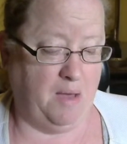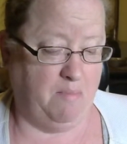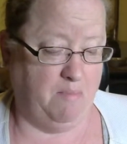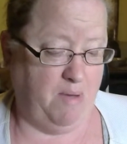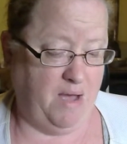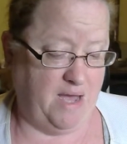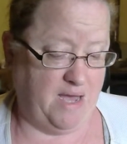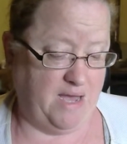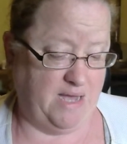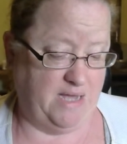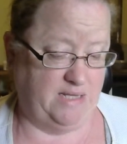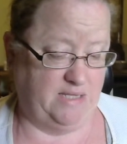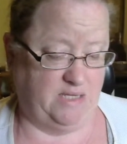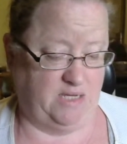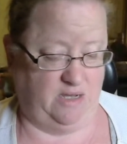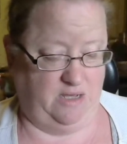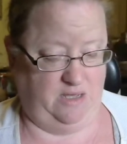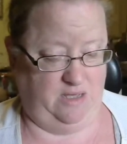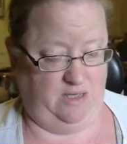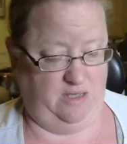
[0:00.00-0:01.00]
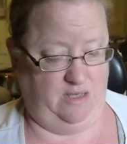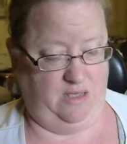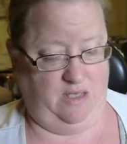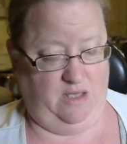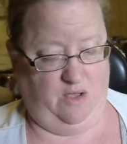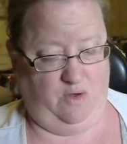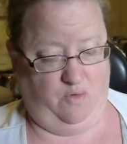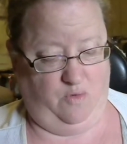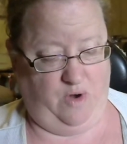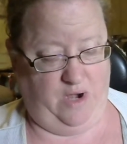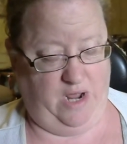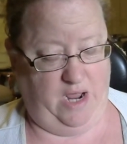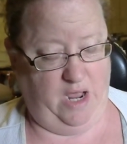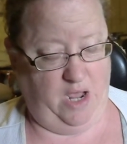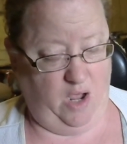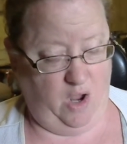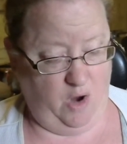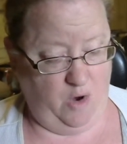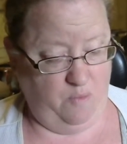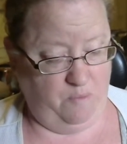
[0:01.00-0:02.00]
But when I
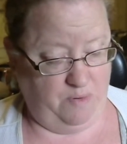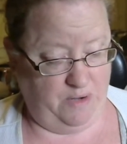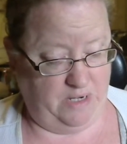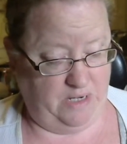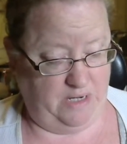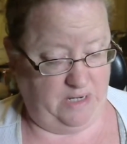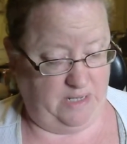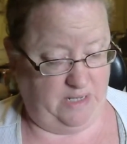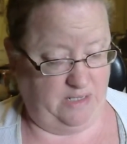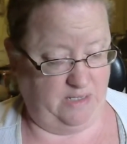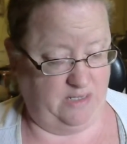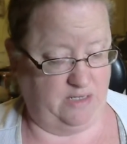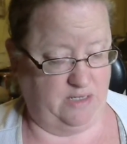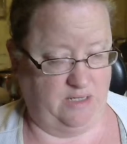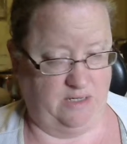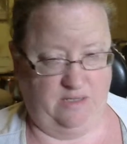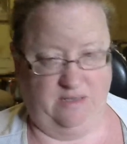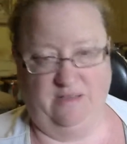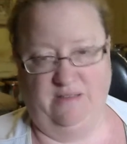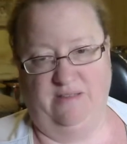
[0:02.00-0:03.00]
opened it,